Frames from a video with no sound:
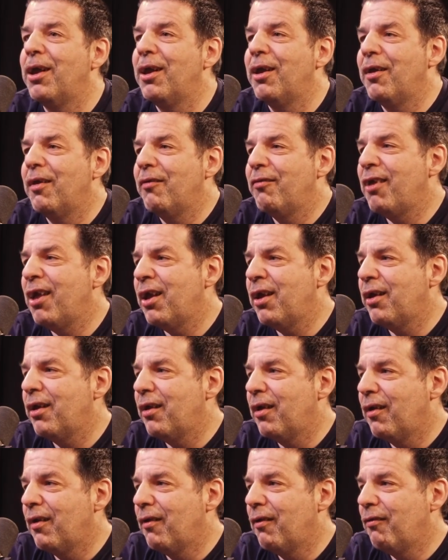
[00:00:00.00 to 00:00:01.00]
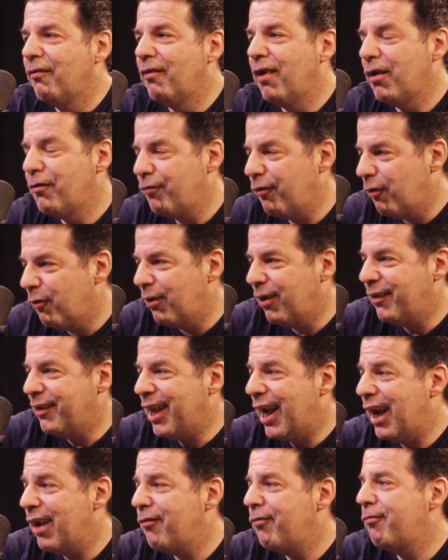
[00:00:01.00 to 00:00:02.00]
They they do a
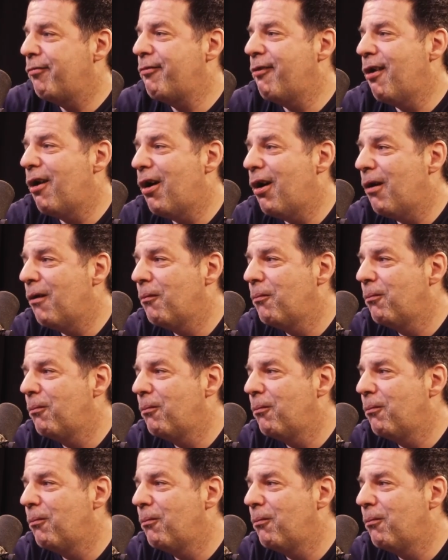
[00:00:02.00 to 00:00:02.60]
nice job